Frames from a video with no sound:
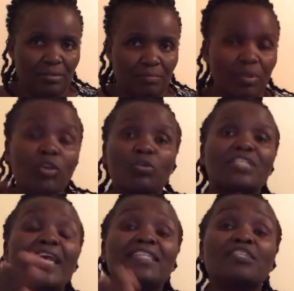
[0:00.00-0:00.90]
because
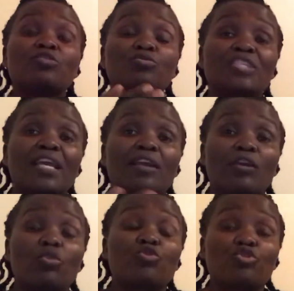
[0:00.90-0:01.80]
I need to take
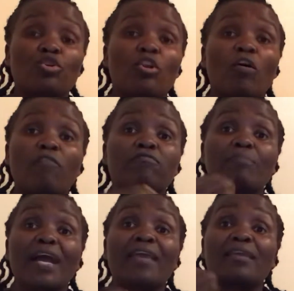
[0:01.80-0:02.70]
control of
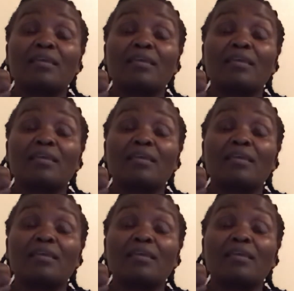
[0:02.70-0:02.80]
my